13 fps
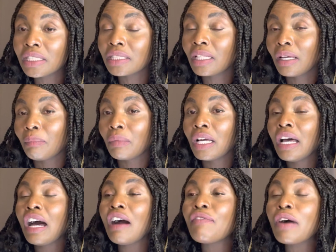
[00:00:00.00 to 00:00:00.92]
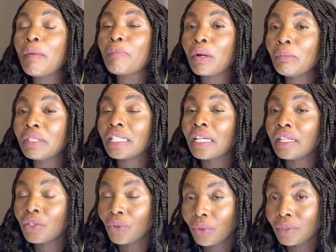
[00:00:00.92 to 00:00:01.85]
them. Have a
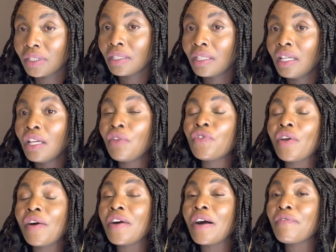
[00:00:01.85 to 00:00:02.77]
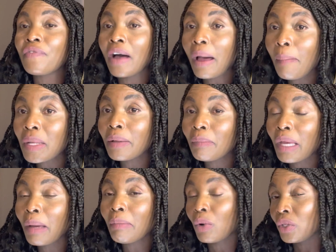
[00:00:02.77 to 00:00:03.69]
promissory note. If you have a family
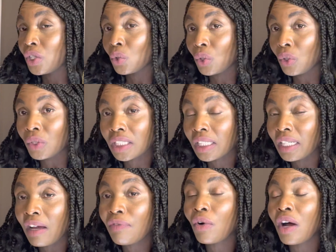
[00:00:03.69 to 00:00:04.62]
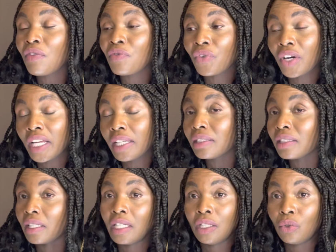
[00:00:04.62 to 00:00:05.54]
member who is close enough, or a friend,
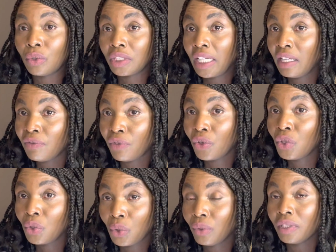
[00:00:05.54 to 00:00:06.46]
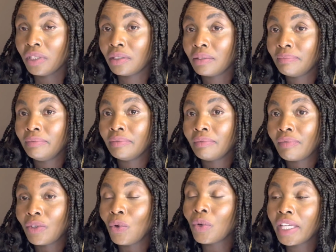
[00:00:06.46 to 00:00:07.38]
they can co-sign for you loans.
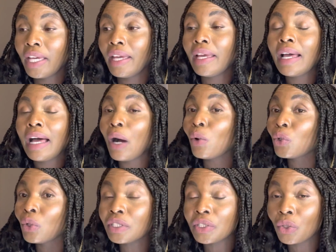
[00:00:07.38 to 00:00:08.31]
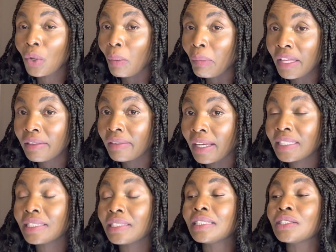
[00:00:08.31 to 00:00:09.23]
Okay, I will not recommend
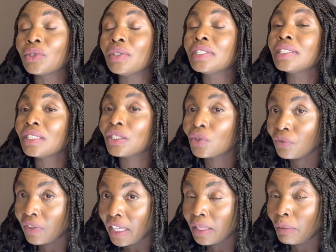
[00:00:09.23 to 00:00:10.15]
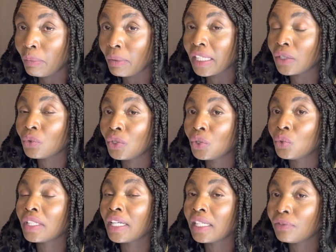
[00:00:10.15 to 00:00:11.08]
that. It's not easy to find people that will
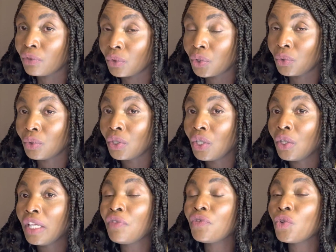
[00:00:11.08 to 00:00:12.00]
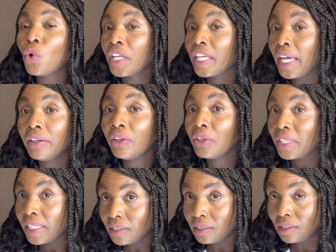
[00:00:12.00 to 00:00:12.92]
do that for you. If you're here in the
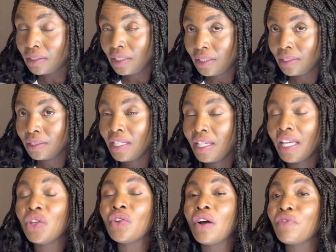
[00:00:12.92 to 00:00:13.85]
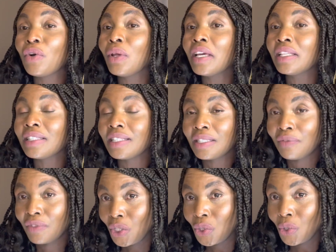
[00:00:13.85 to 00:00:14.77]
United States and you are following this
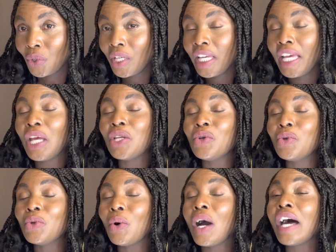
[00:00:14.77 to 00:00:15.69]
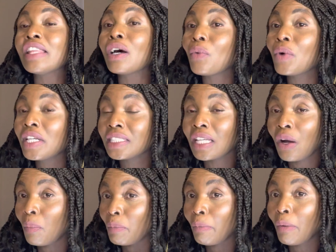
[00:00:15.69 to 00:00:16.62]
video and you know other ways
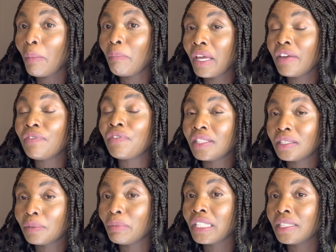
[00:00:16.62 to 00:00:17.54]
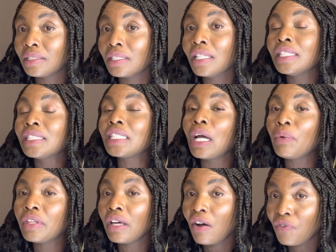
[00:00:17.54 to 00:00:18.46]
how people pay fees, please share
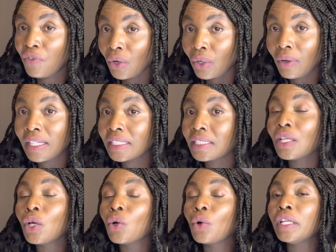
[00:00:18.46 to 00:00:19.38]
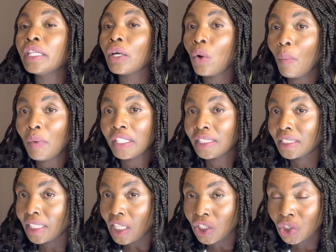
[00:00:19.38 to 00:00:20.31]
with our followers. Go in the comment
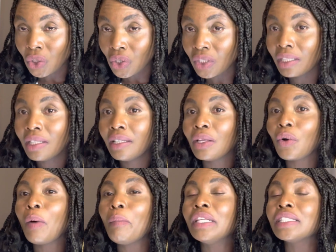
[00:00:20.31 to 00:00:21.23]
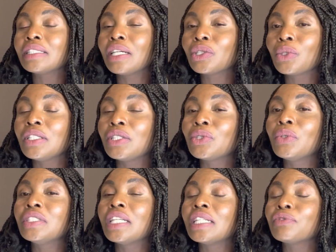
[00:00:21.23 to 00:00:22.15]
section. The comment section is
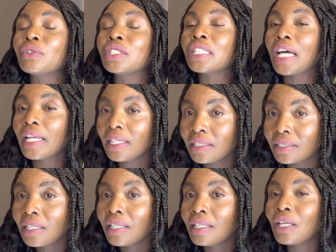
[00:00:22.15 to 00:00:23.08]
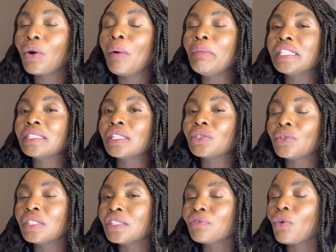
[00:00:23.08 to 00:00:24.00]
not just for Janet. The comment
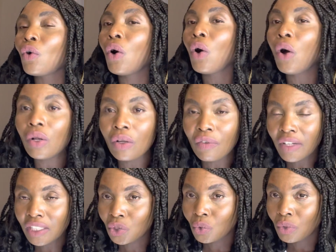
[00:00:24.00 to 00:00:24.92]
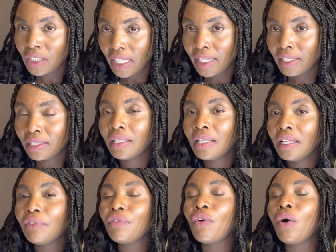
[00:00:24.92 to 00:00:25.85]
section is for all of us to learn,
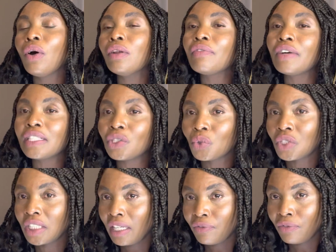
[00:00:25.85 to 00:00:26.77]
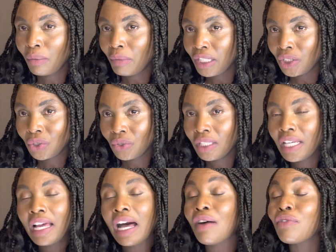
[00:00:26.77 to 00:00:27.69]
for all of us to share information.
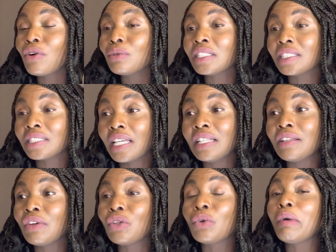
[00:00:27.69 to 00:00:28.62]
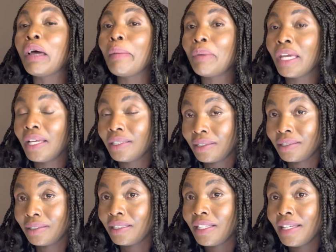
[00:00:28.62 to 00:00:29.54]
I've always said, even on my
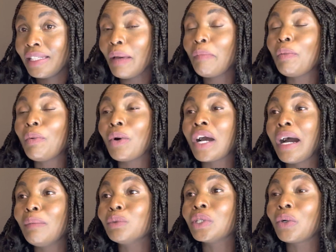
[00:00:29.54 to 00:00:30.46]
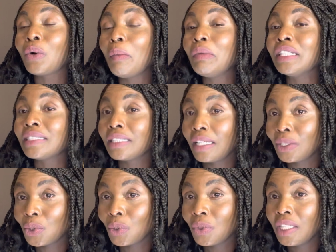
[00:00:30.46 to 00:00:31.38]
pages, that people come to the comment
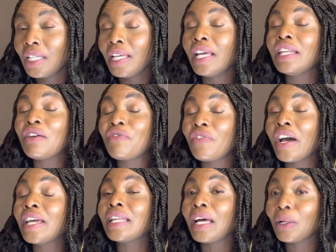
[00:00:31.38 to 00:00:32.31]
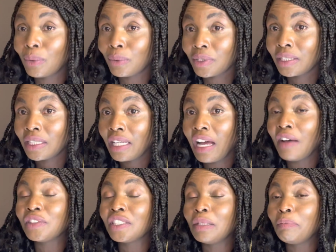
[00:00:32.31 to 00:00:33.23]
section and they find a lot.
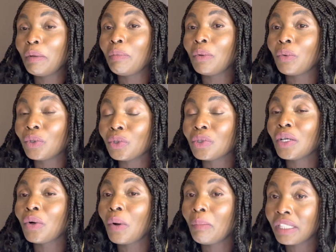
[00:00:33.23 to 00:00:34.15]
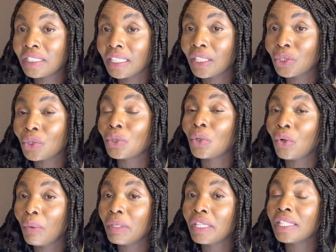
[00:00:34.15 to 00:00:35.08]
I've seen people go to the comment section,
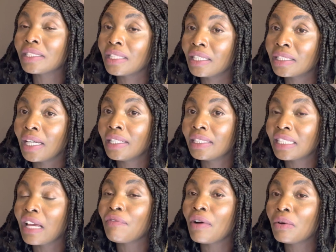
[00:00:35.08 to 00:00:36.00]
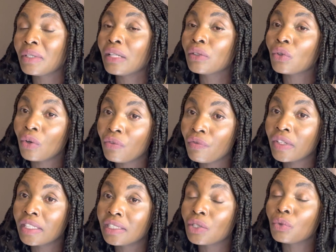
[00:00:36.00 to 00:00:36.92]
call me, they say, Janet, I found that
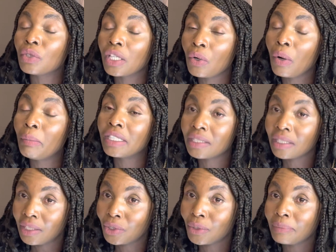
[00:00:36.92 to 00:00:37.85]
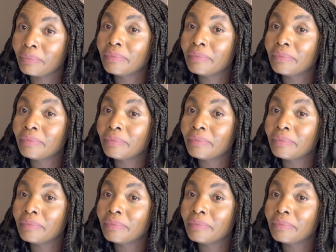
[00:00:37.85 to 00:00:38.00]
conference through the comment section.